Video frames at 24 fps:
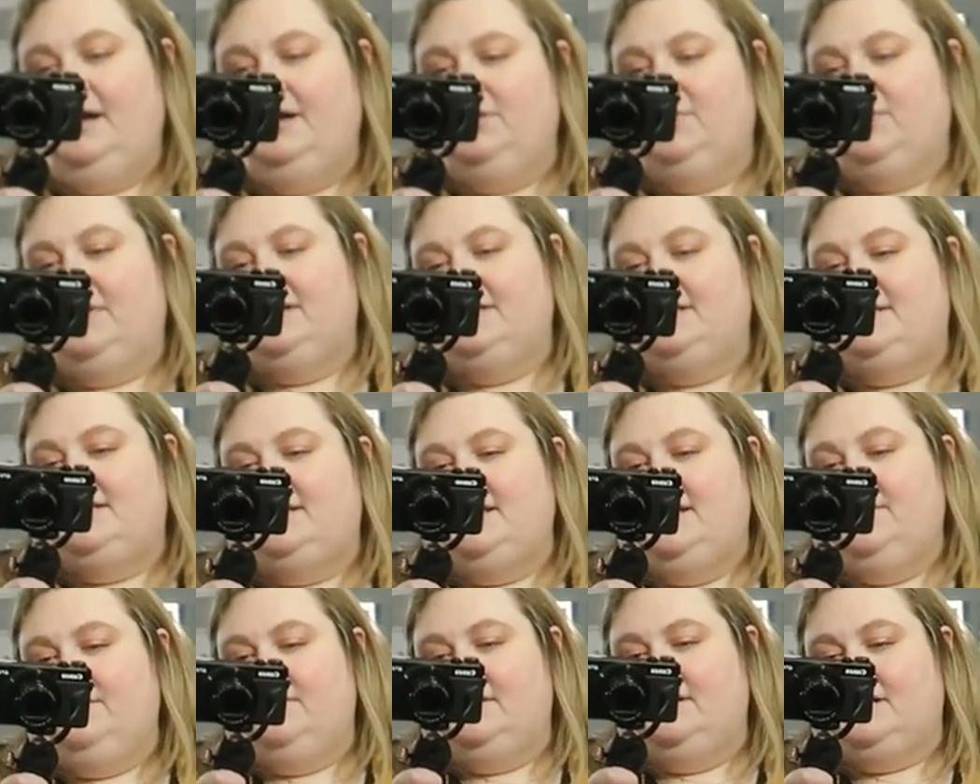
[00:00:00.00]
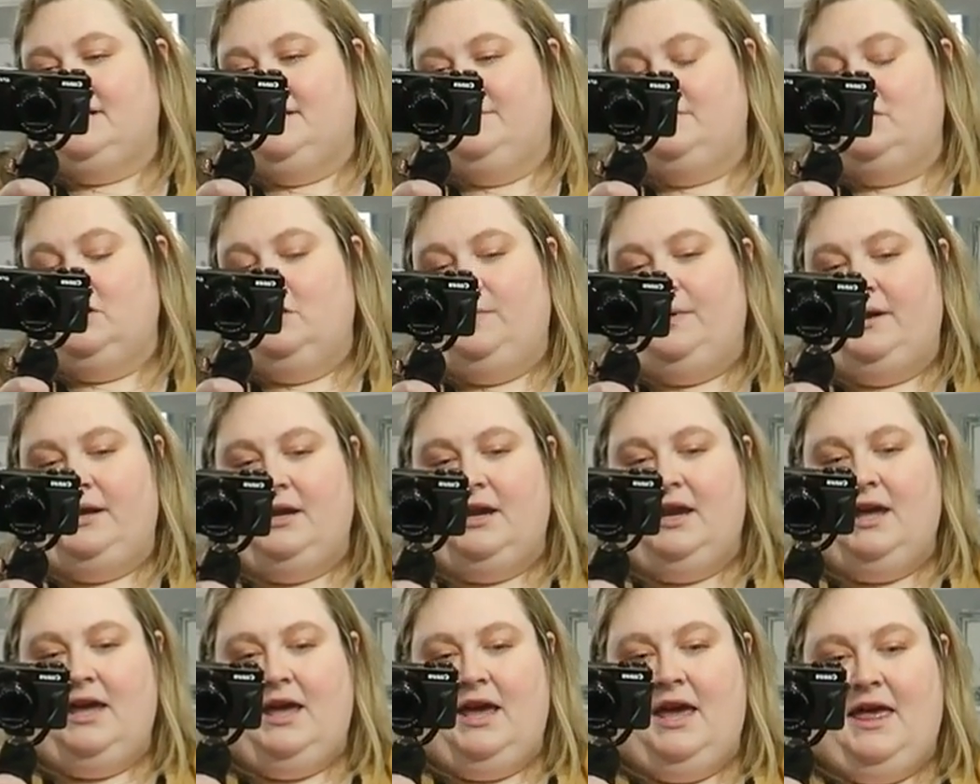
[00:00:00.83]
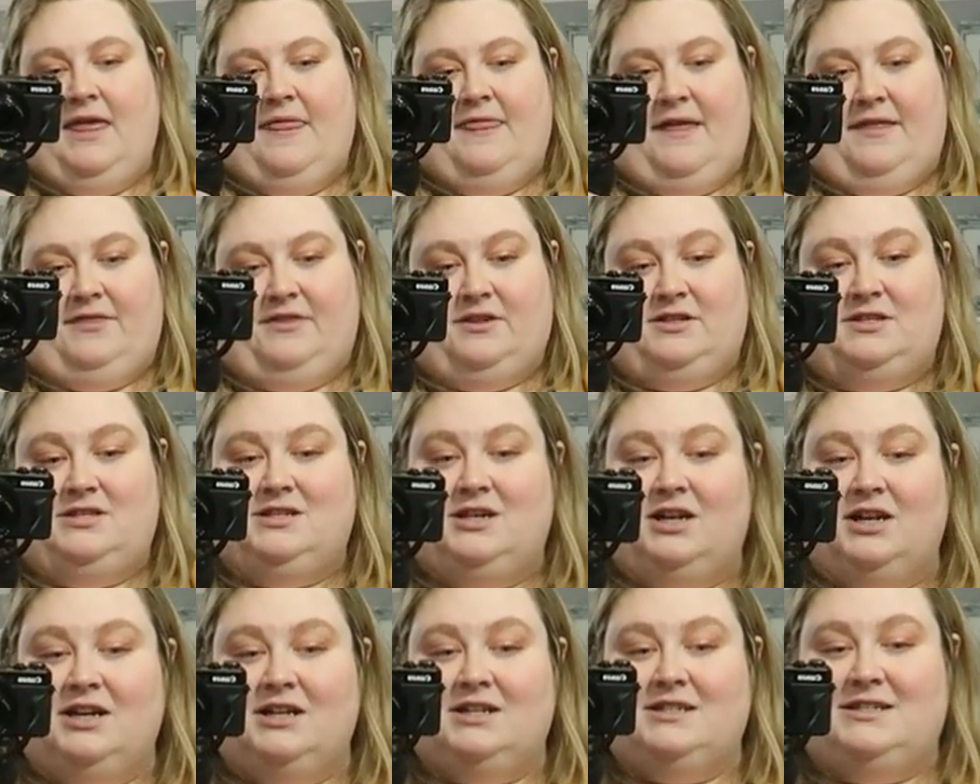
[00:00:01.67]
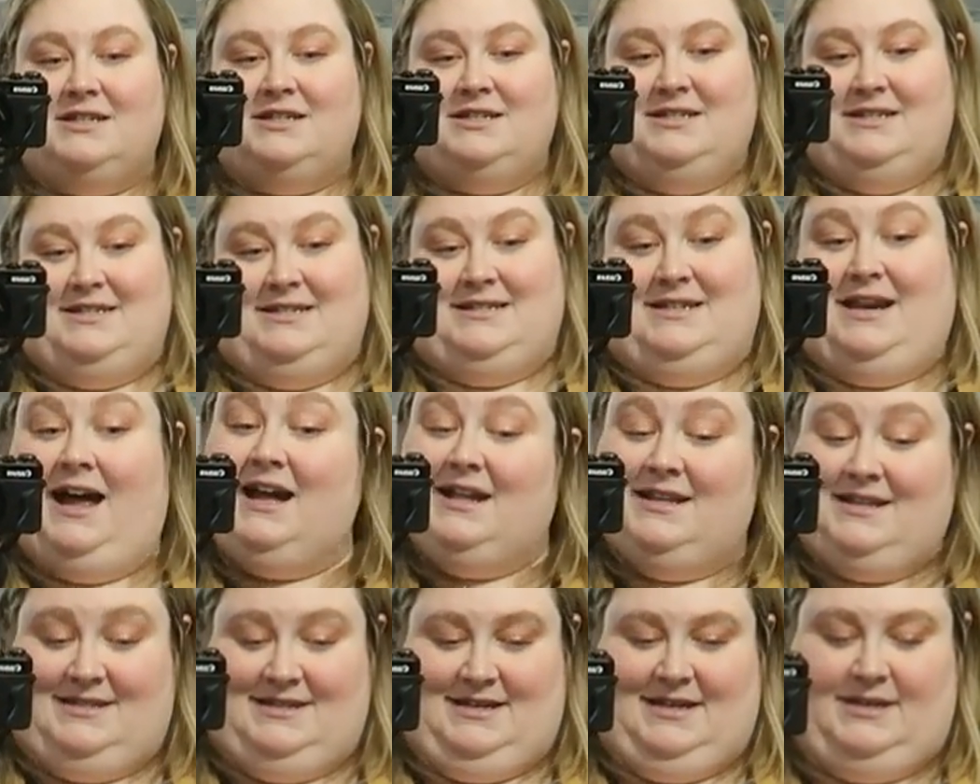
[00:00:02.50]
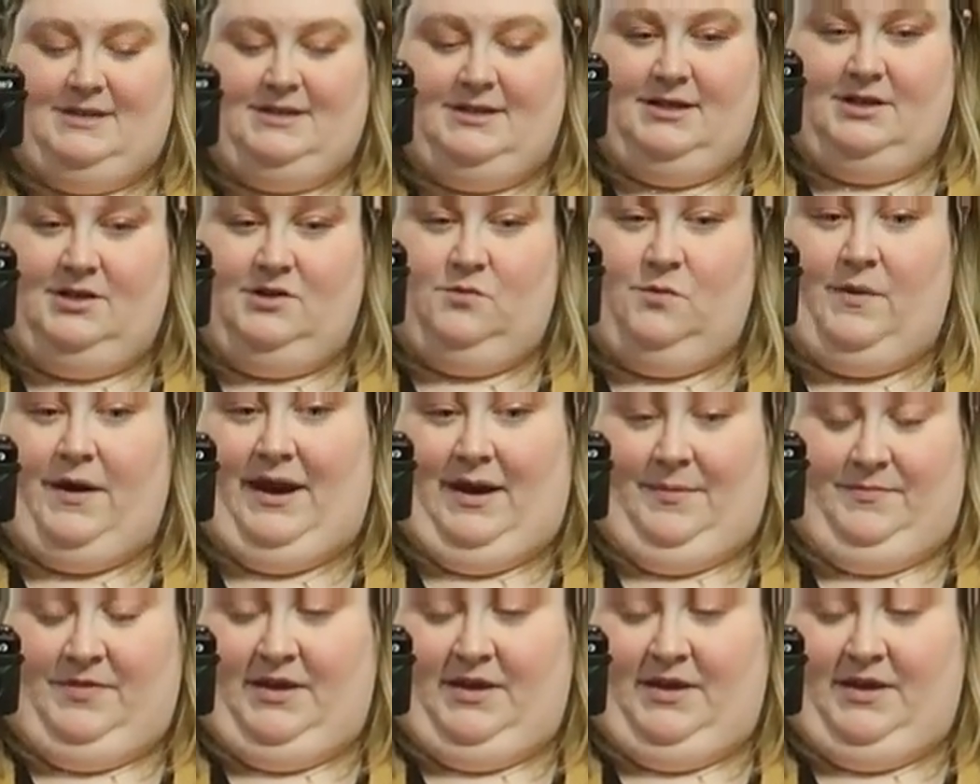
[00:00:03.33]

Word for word: And you can see when this comes open that the skirt does not sit way